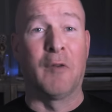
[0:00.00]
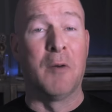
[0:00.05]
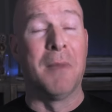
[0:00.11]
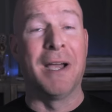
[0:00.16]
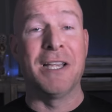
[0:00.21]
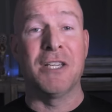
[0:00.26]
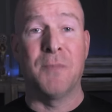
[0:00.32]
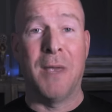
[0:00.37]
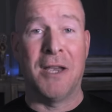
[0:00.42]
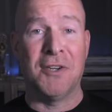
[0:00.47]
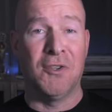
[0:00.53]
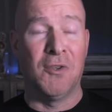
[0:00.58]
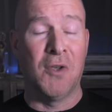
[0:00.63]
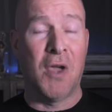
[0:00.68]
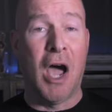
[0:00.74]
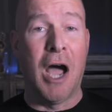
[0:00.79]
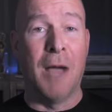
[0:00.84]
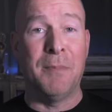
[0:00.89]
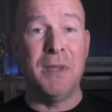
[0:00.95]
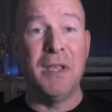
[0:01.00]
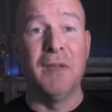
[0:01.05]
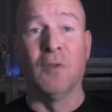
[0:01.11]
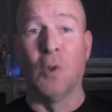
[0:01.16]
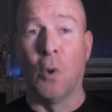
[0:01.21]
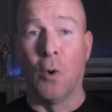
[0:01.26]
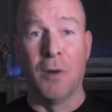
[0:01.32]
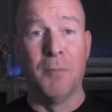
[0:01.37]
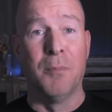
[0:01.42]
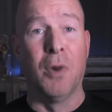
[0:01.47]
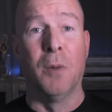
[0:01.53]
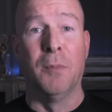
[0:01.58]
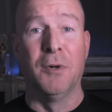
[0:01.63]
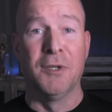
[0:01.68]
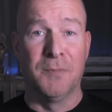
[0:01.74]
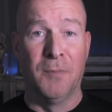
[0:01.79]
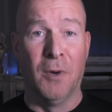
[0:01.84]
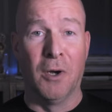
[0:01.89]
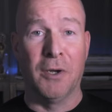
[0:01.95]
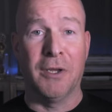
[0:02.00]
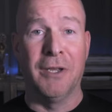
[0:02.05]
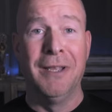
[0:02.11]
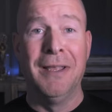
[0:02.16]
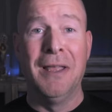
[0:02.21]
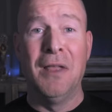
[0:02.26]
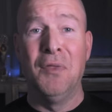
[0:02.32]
from my special copy of Lauren Boebert's book.